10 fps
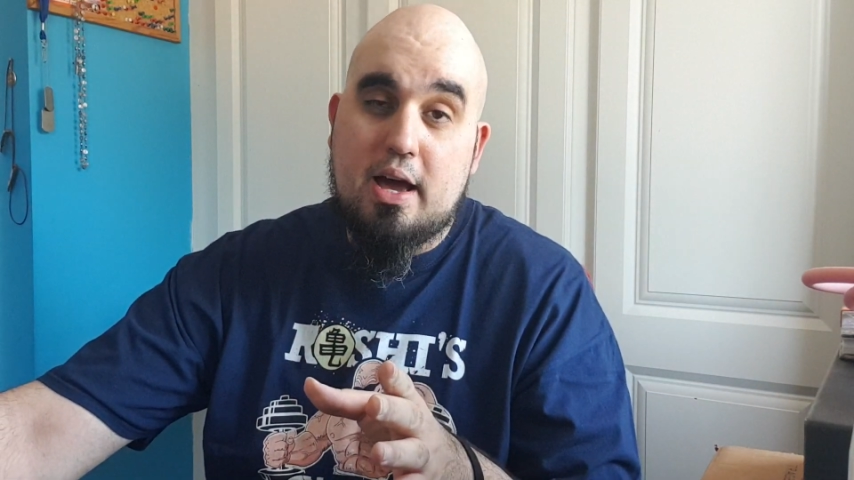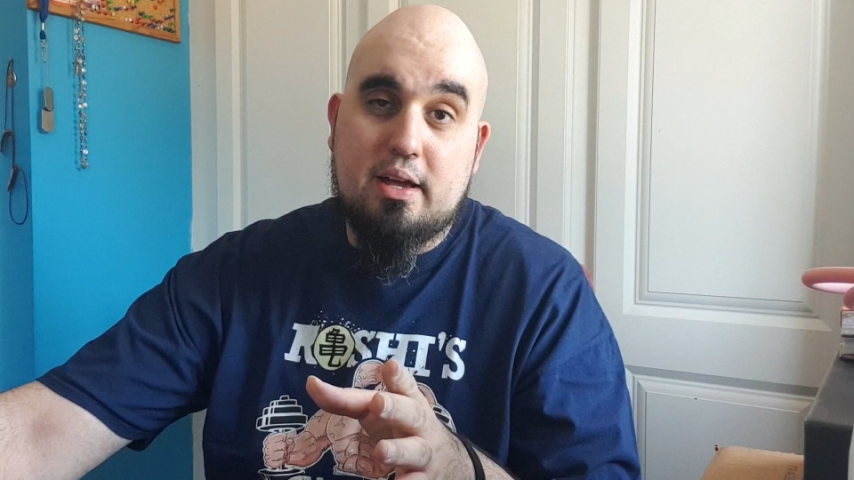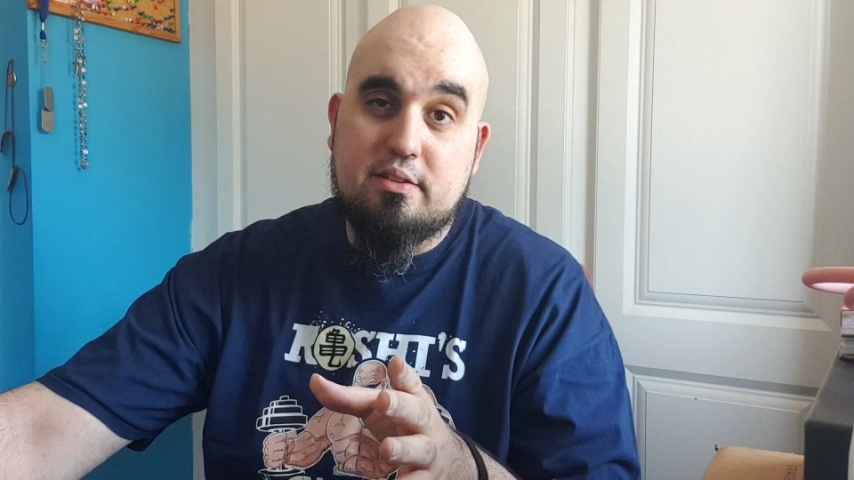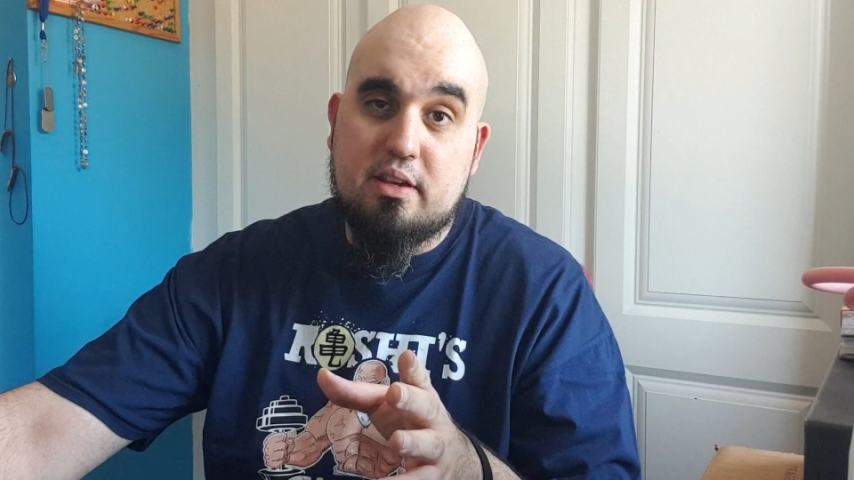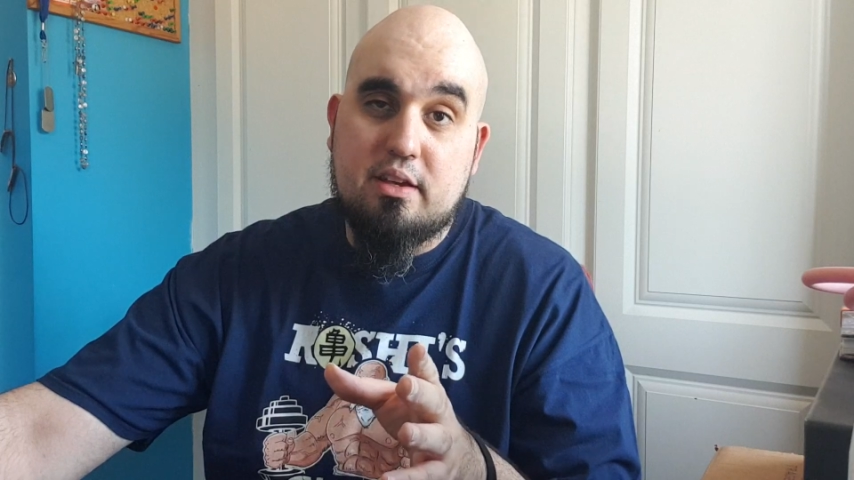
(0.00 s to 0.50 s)

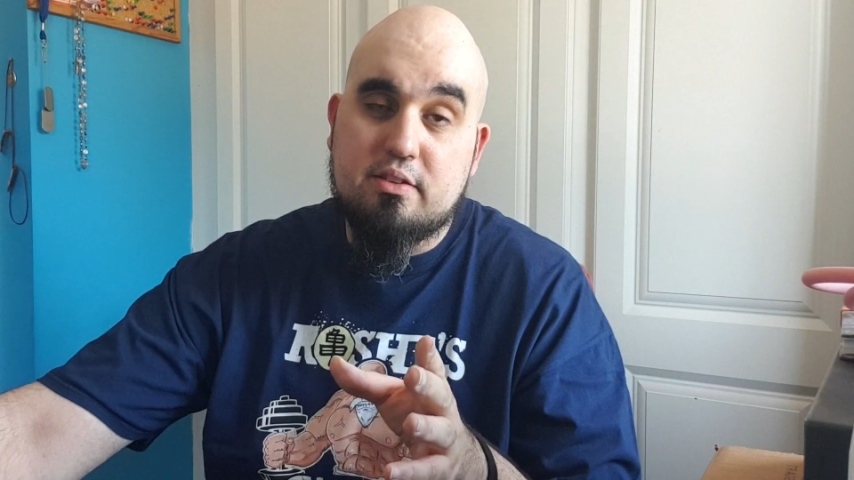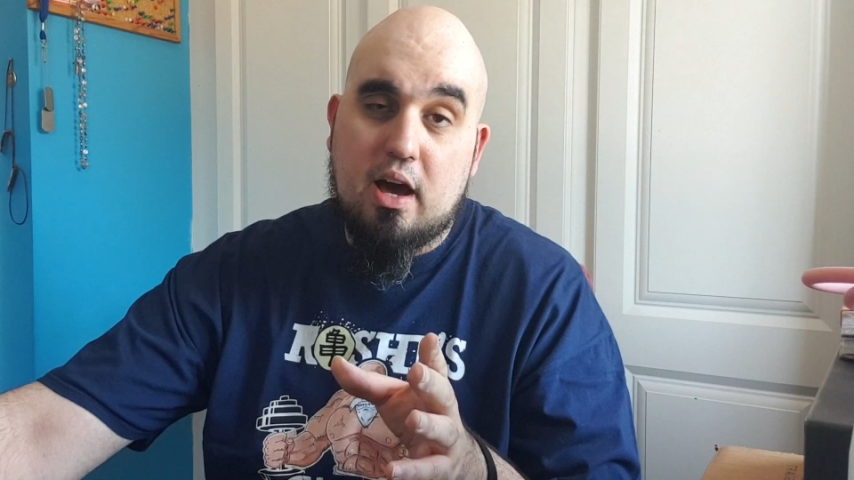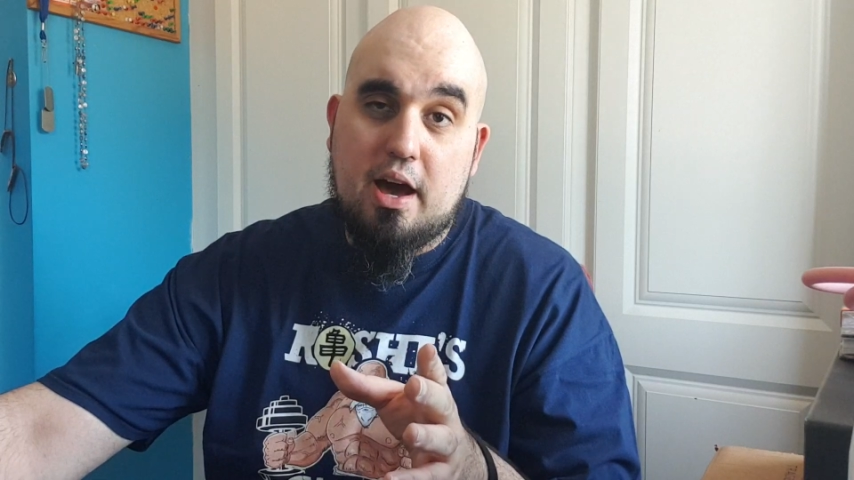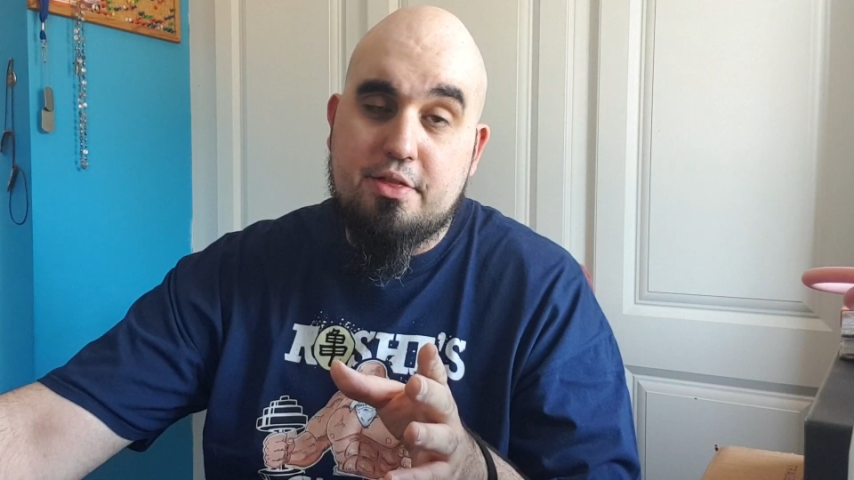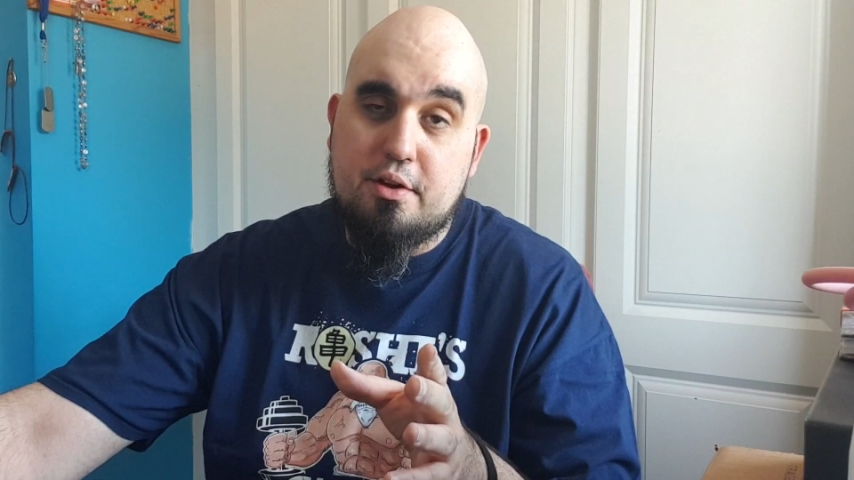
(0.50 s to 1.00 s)
as
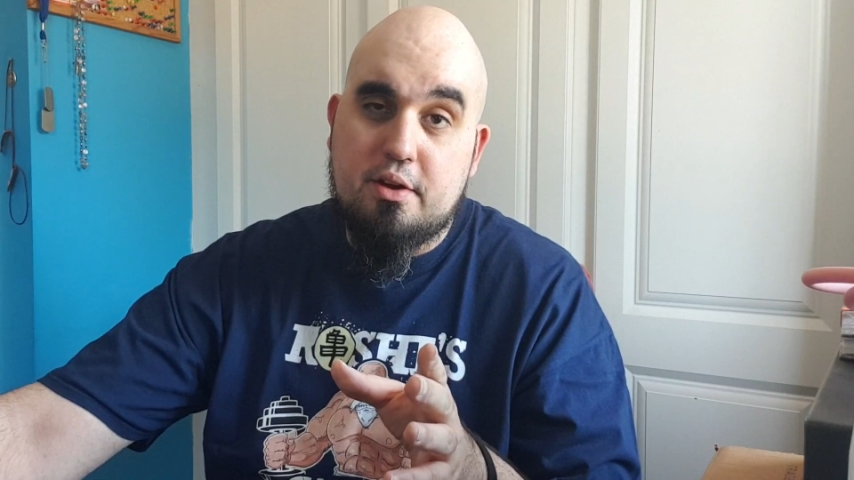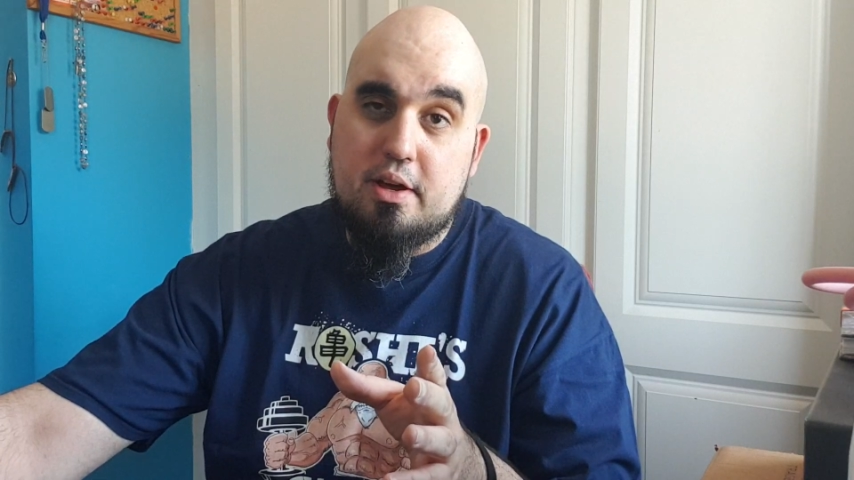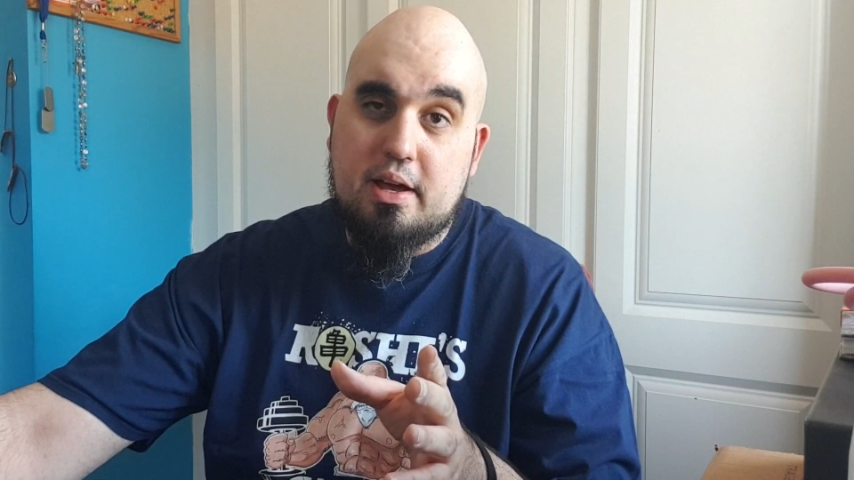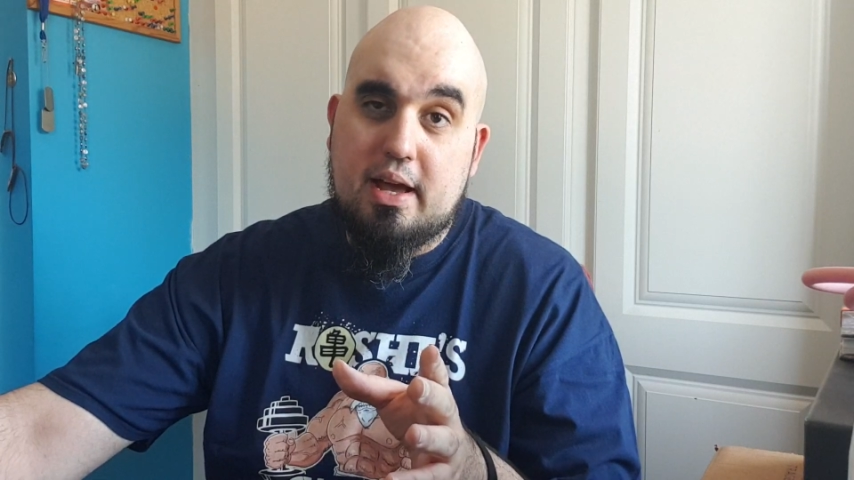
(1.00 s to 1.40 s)
either.